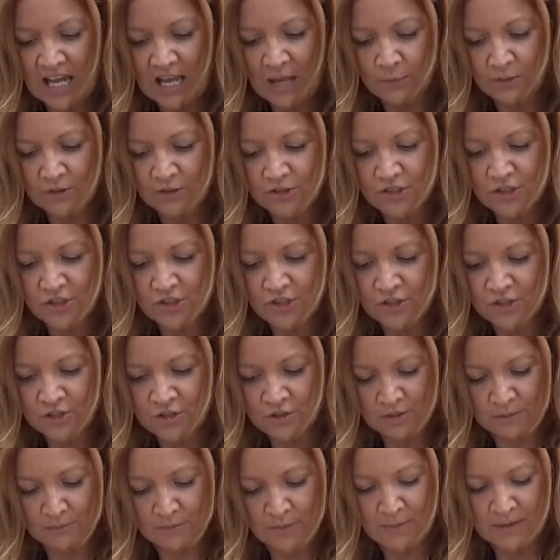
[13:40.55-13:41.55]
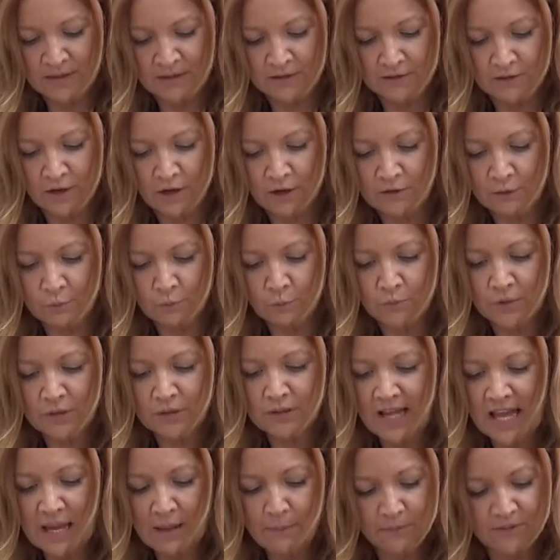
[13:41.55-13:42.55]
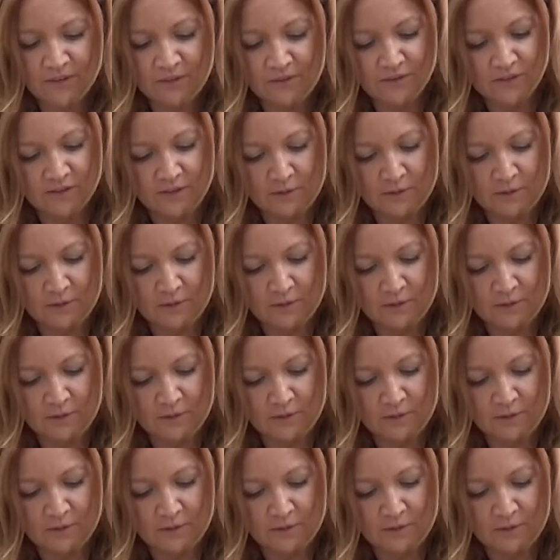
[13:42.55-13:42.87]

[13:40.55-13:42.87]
able to maybe know the names of